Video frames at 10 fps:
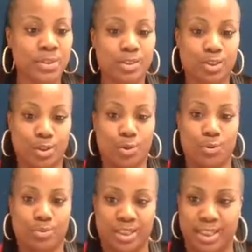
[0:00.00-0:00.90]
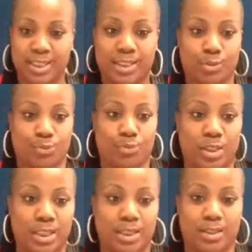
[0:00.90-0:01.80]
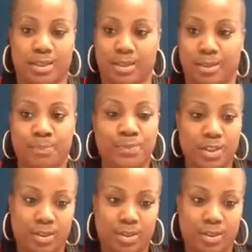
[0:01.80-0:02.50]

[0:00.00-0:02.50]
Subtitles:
So this is really the